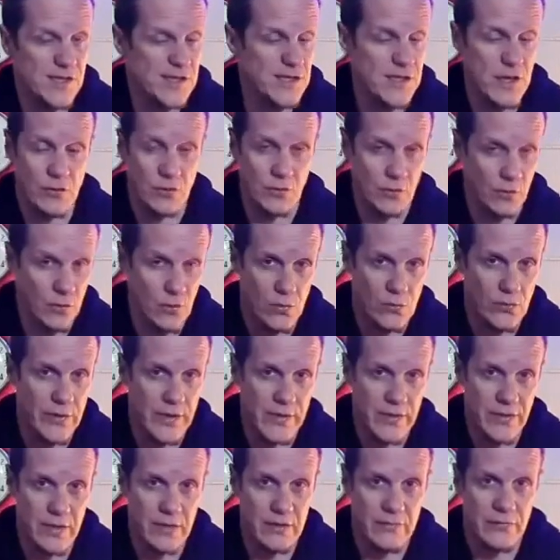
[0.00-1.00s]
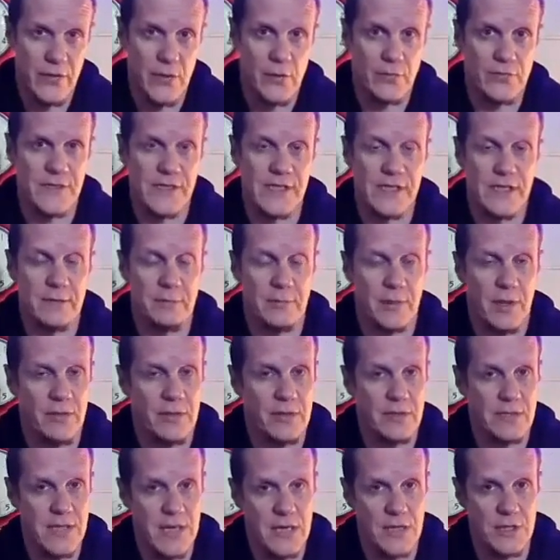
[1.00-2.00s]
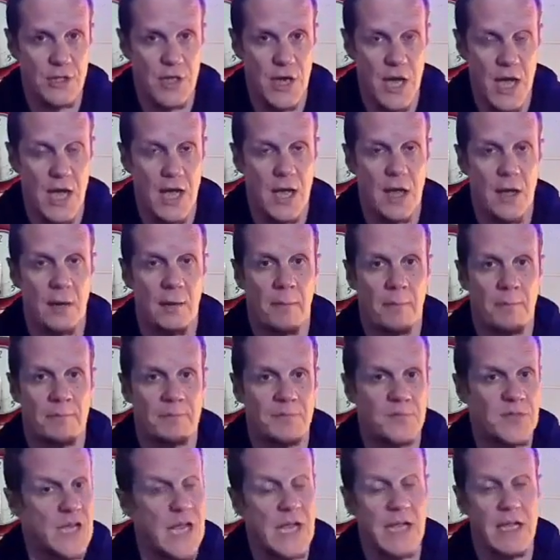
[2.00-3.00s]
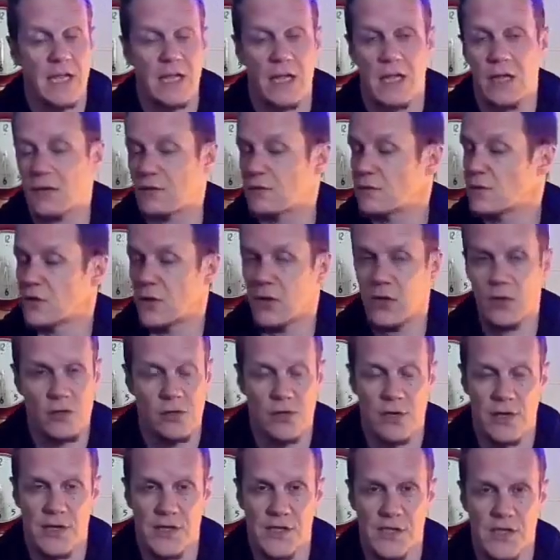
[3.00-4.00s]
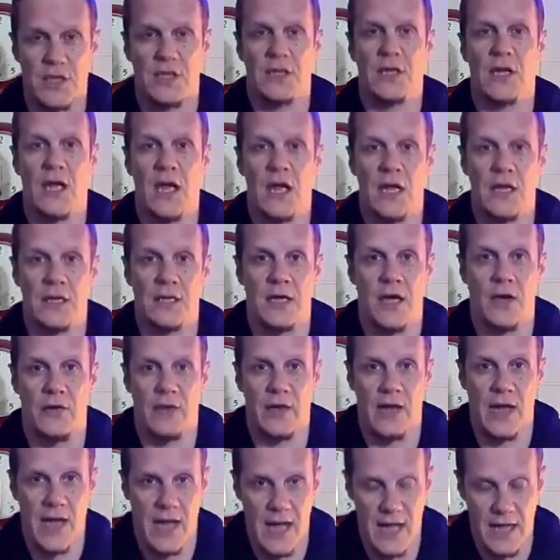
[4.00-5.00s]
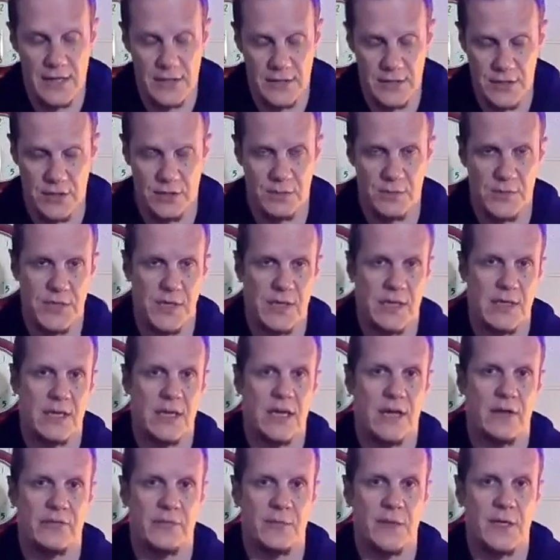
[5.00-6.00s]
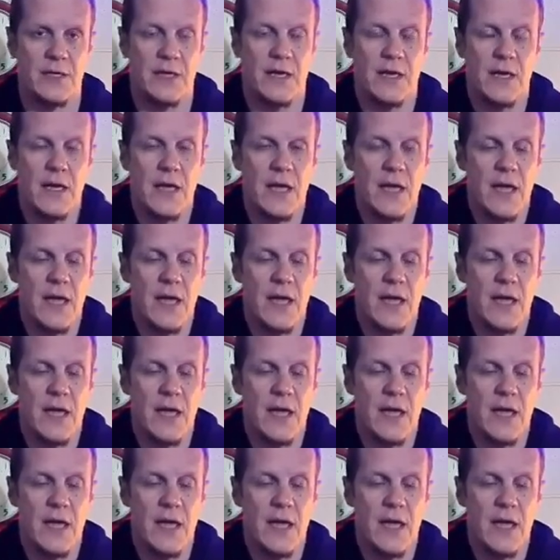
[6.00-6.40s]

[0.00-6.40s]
There's no law or anything involved here, but the Dutch are taking it hook, line and sinker and going hard in terms of their government.